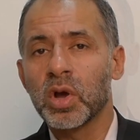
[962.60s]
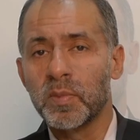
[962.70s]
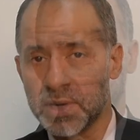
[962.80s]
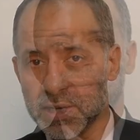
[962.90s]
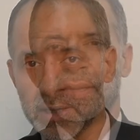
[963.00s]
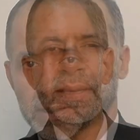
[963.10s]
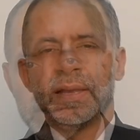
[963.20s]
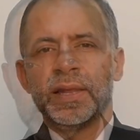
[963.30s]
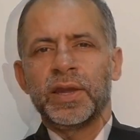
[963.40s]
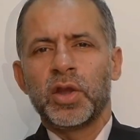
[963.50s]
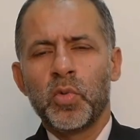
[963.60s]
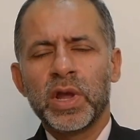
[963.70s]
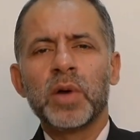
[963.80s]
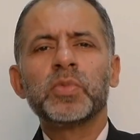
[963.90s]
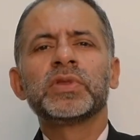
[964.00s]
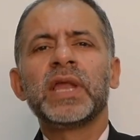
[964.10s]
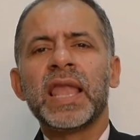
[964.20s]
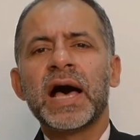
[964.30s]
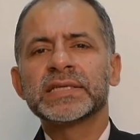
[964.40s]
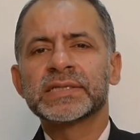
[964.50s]
communicator. Now we come to the
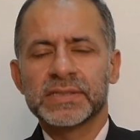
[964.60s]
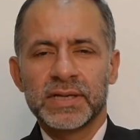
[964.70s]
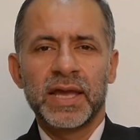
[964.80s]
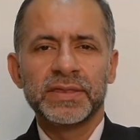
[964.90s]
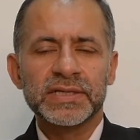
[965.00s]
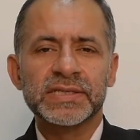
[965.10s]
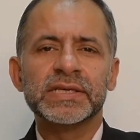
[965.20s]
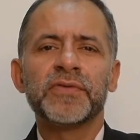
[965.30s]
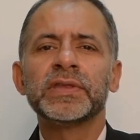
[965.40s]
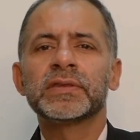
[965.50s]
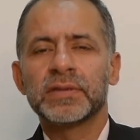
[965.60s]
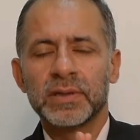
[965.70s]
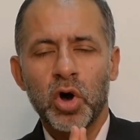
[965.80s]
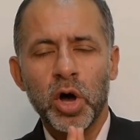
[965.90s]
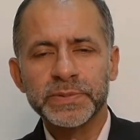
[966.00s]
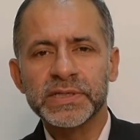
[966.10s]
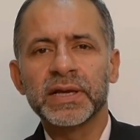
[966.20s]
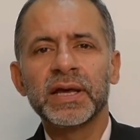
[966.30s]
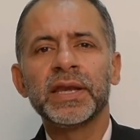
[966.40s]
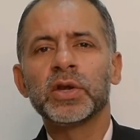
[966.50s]
last and the seventh
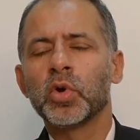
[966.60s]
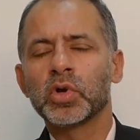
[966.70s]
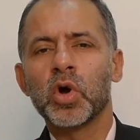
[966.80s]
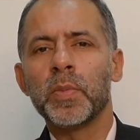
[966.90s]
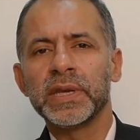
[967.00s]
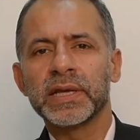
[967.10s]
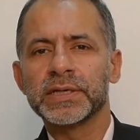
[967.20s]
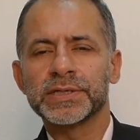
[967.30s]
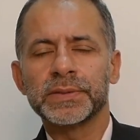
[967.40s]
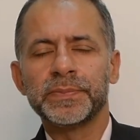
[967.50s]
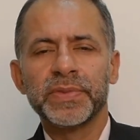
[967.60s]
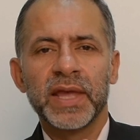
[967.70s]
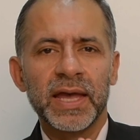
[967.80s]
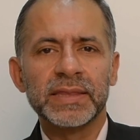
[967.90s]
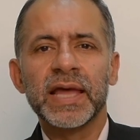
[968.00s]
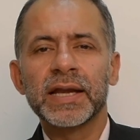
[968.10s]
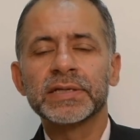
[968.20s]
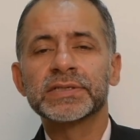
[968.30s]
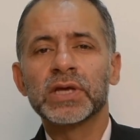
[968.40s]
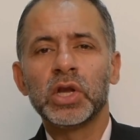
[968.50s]
obstacle in good communication, and that
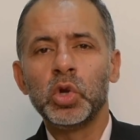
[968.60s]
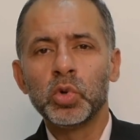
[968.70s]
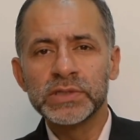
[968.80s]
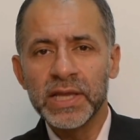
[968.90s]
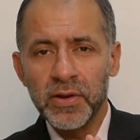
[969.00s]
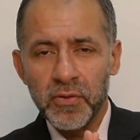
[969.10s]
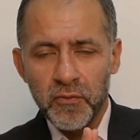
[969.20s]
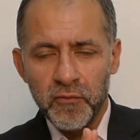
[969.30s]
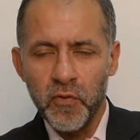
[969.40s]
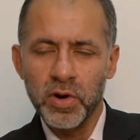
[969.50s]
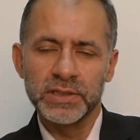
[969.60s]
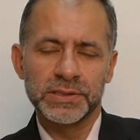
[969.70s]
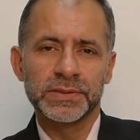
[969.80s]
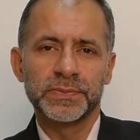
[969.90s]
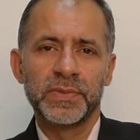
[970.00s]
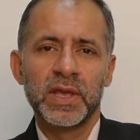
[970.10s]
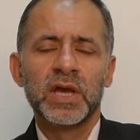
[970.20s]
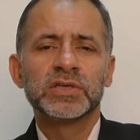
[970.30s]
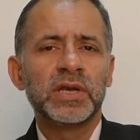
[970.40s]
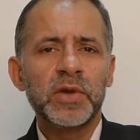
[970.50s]
is losing focus.
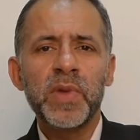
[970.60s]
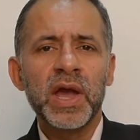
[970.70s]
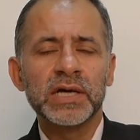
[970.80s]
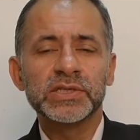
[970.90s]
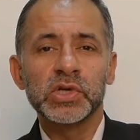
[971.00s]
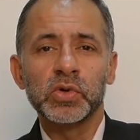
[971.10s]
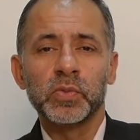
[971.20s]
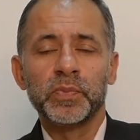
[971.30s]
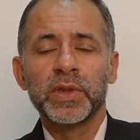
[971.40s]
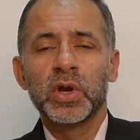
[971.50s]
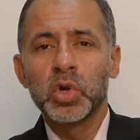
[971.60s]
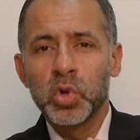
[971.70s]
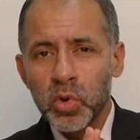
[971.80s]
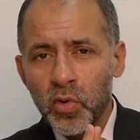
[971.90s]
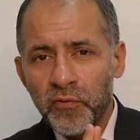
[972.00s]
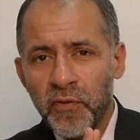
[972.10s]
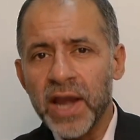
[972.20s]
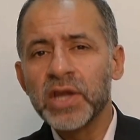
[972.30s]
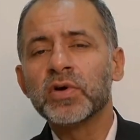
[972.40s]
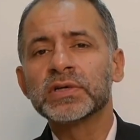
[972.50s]
So let me ask you, do you
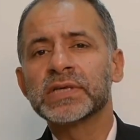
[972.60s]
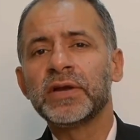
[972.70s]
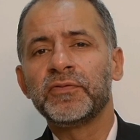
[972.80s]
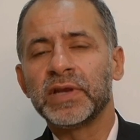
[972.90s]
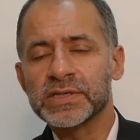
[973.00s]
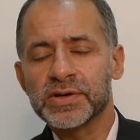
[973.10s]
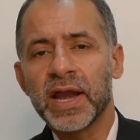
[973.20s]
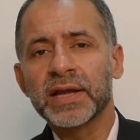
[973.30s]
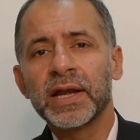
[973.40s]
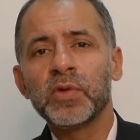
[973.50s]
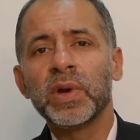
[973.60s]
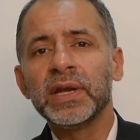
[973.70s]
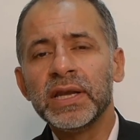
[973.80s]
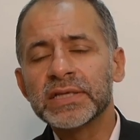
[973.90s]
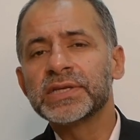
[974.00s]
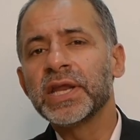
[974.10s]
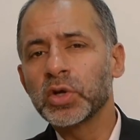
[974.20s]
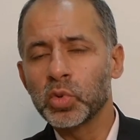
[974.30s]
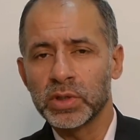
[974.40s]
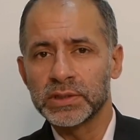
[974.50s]
find yourself distracted when
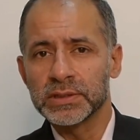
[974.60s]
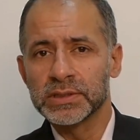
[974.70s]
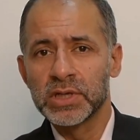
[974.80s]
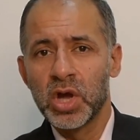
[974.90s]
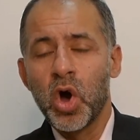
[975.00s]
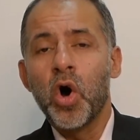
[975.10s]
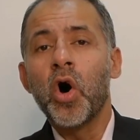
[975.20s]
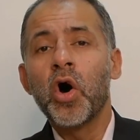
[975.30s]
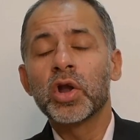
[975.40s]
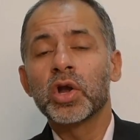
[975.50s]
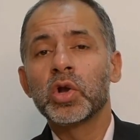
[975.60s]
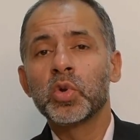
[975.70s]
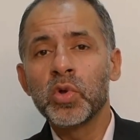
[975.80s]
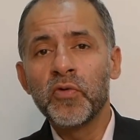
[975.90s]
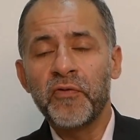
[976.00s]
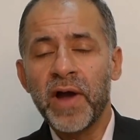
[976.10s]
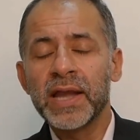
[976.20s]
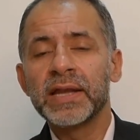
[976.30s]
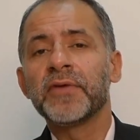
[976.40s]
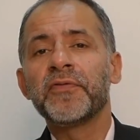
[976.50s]
listening to others? Or do you
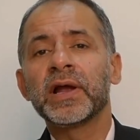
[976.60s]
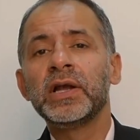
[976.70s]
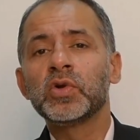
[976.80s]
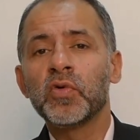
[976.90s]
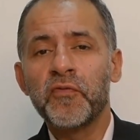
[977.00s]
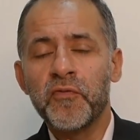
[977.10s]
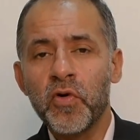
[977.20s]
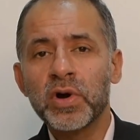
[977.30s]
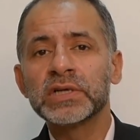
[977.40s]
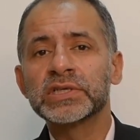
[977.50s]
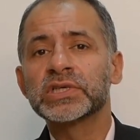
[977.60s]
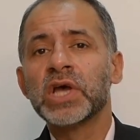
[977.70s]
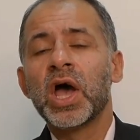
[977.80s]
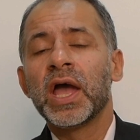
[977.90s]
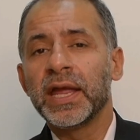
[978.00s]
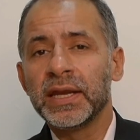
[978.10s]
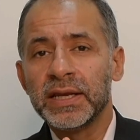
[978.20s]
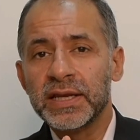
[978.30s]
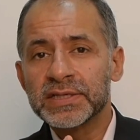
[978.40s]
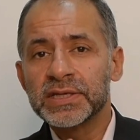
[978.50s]
find difficult to focus
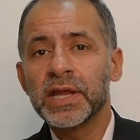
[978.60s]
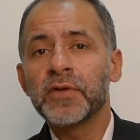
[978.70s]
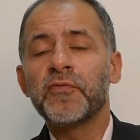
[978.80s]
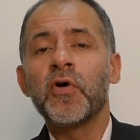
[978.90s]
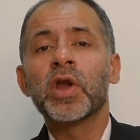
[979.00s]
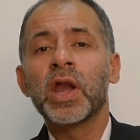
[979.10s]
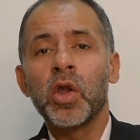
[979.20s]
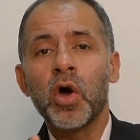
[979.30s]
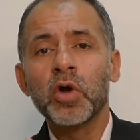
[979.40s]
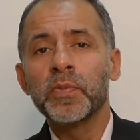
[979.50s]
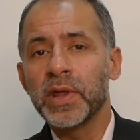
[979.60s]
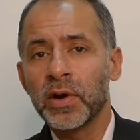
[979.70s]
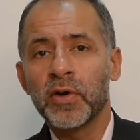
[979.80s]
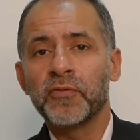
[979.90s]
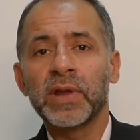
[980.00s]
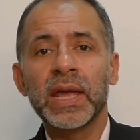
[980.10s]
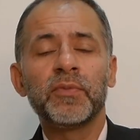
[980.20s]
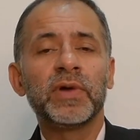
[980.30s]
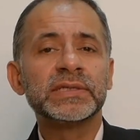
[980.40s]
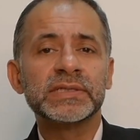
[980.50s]
in listening for a long period of
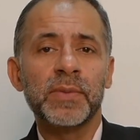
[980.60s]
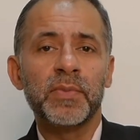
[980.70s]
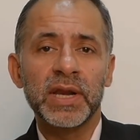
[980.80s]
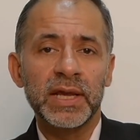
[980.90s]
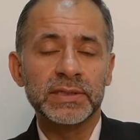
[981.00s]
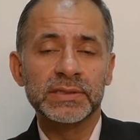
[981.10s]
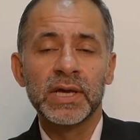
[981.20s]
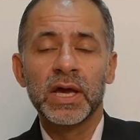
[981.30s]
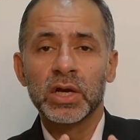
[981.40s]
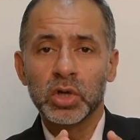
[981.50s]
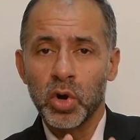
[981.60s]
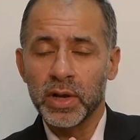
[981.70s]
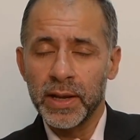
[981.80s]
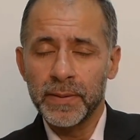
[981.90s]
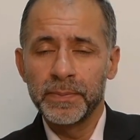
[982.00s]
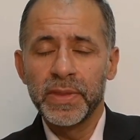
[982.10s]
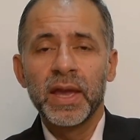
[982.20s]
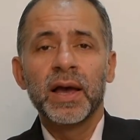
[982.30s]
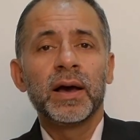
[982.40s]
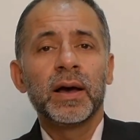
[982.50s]
time when somebody is talking?
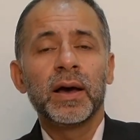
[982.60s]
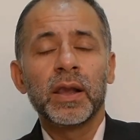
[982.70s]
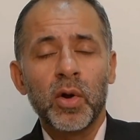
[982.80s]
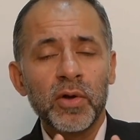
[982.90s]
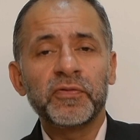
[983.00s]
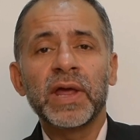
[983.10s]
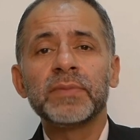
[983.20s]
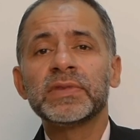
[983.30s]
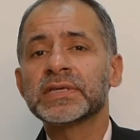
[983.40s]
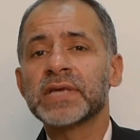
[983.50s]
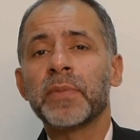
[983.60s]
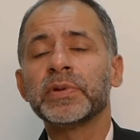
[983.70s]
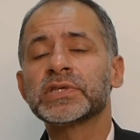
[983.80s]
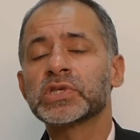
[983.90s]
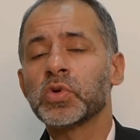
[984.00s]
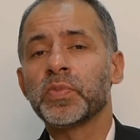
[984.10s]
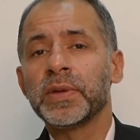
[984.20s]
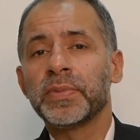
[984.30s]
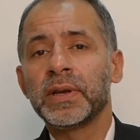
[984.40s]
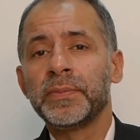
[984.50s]
A lot of time this happens to
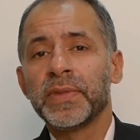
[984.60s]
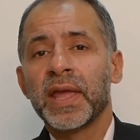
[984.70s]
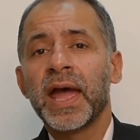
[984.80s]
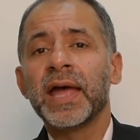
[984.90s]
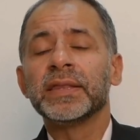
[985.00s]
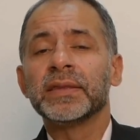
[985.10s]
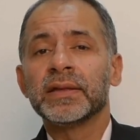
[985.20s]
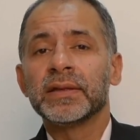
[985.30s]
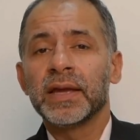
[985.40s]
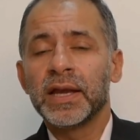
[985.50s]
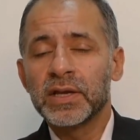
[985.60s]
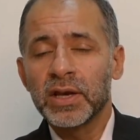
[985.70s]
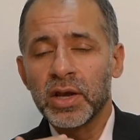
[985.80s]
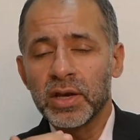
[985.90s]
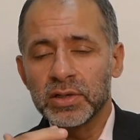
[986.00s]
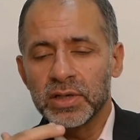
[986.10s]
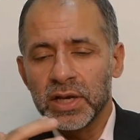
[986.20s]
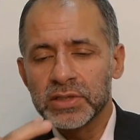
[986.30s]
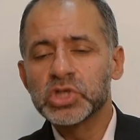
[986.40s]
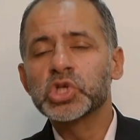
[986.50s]
people, and it
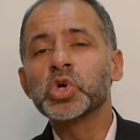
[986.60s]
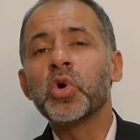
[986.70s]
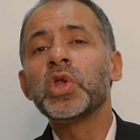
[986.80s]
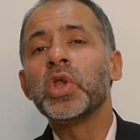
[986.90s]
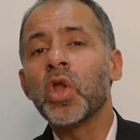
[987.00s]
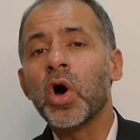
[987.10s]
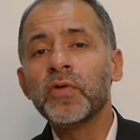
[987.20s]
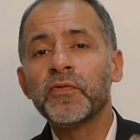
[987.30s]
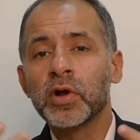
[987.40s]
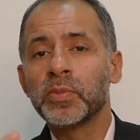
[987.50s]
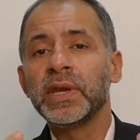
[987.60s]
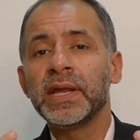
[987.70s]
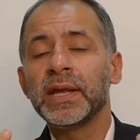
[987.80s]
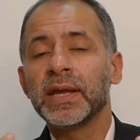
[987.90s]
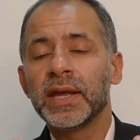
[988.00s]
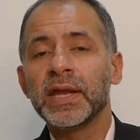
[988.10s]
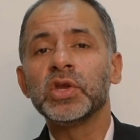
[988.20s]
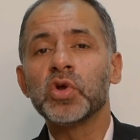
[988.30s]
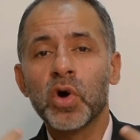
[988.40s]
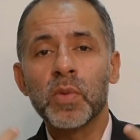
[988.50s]
is shown non-verbally in
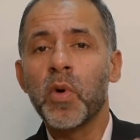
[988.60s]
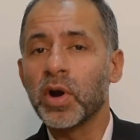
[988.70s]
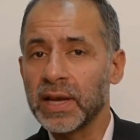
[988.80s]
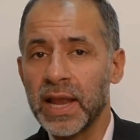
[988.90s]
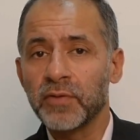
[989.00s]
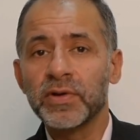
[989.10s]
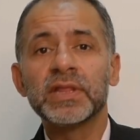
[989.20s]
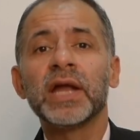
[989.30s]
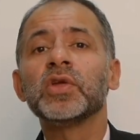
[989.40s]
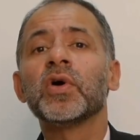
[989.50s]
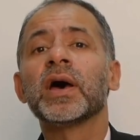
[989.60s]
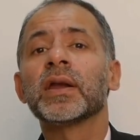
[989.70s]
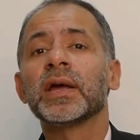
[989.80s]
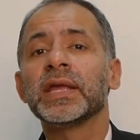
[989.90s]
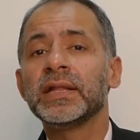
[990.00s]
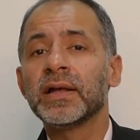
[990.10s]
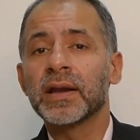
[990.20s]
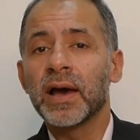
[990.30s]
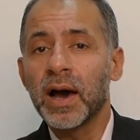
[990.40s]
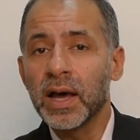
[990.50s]
your body language that you are
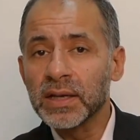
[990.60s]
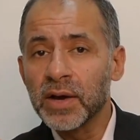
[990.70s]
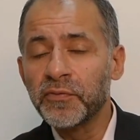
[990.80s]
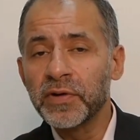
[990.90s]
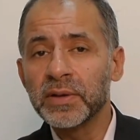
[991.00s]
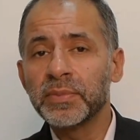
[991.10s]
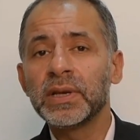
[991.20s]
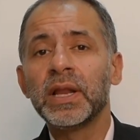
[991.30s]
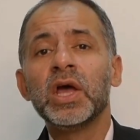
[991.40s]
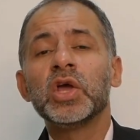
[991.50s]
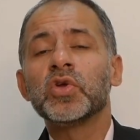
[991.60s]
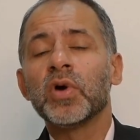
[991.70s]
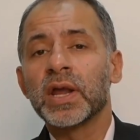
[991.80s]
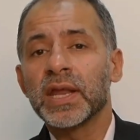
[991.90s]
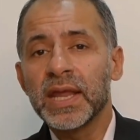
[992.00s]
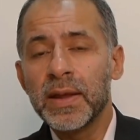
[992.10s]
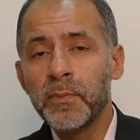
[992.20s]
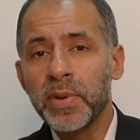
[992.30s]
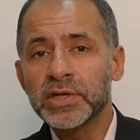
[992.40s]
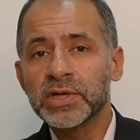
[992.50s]
either uncomfortable, you are
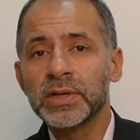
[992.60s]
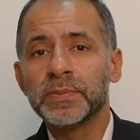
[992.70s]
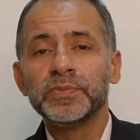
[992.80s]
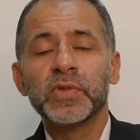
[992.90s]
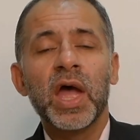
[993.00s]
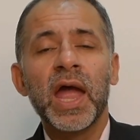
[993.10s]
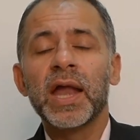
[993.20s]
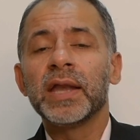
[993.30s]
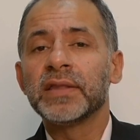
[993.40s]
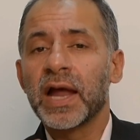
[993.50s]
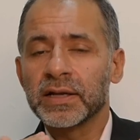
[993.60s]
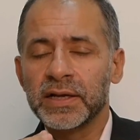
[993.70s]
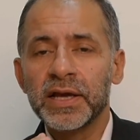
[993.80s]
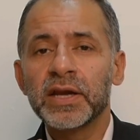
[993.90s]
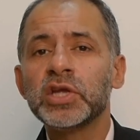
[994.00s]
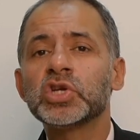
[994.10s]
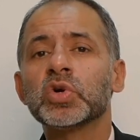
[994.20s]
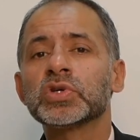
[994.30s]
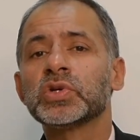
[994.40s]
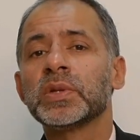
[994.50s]
impatient, and that clearly
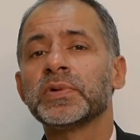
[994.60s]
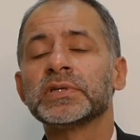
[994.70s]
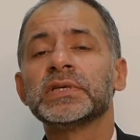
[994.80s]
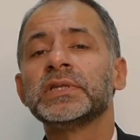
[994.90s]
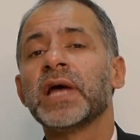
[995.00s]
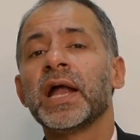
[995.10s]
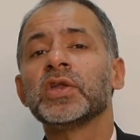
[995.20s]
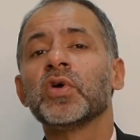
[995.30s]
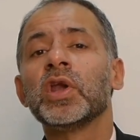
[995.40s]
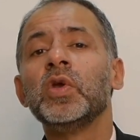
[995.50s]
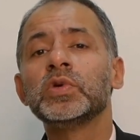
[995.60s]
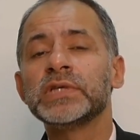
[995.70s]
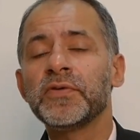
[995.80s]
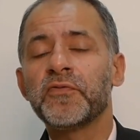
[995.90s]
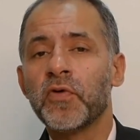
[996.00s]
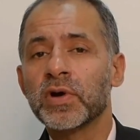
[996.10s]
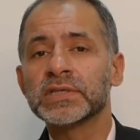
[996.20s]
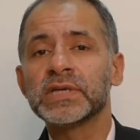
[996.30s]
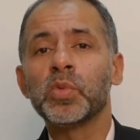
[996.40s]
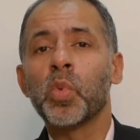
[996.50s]
shows to the person that you are losing
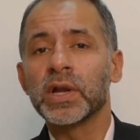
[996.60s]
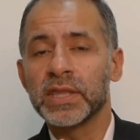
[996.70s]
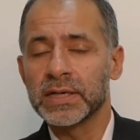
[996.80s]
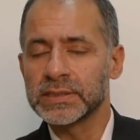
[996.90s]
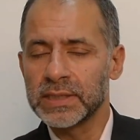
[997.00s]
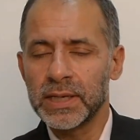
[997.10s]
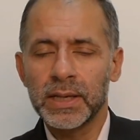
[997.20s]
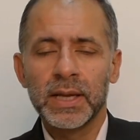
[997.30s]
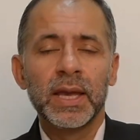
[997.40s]
focus in what they are saying.